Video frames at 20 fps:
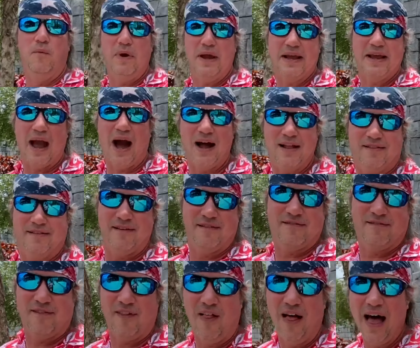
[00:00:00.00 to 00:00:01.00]
we got to
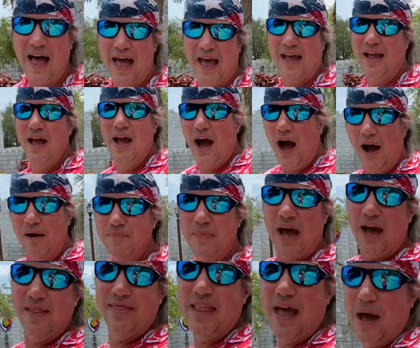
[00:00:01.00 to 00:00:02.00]
slay. Yes, I'm
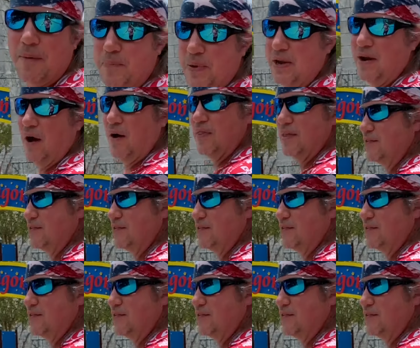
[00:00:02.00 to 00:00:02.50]
not napping on the